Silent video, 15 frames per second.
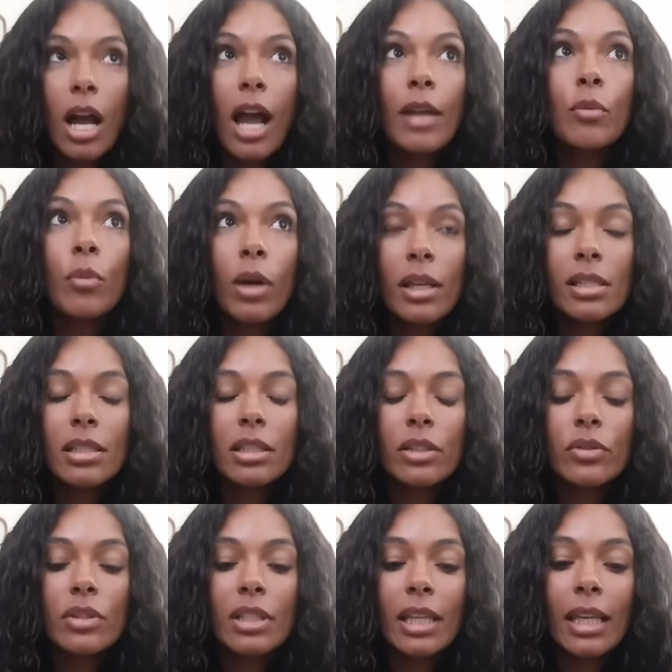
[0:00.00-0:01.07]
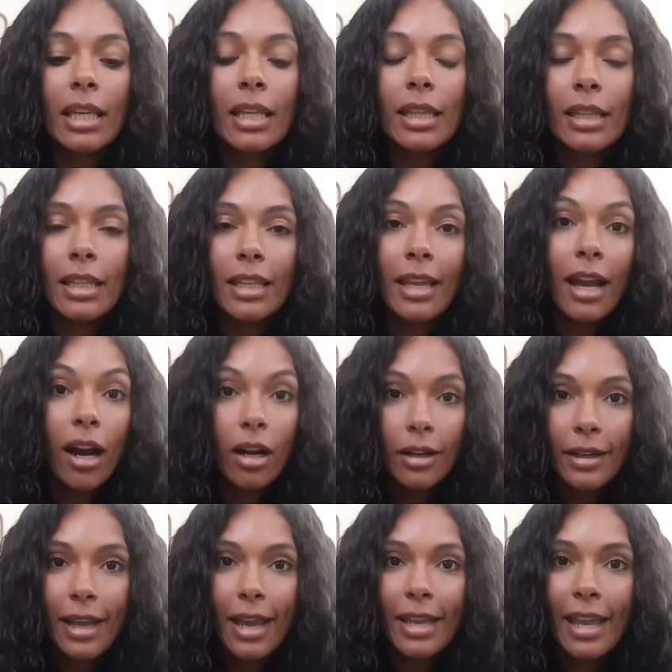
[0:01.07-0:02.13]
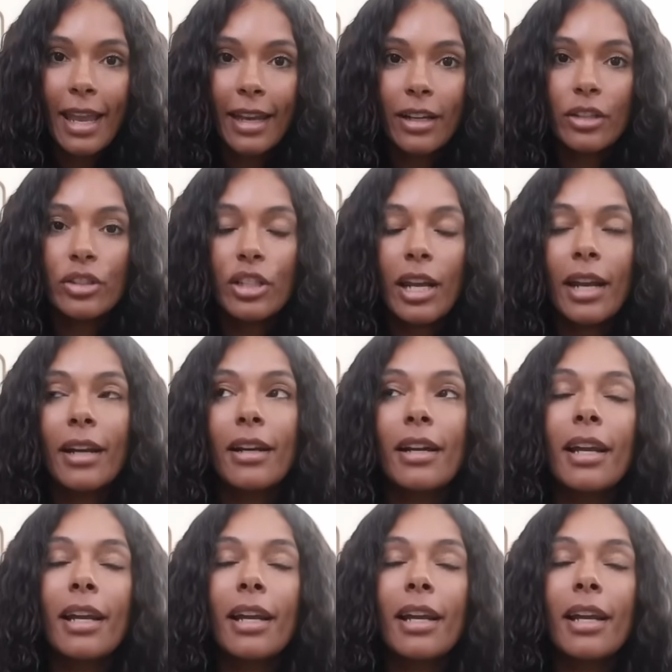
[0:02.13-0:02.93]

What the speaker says: I was using the REI Air chair,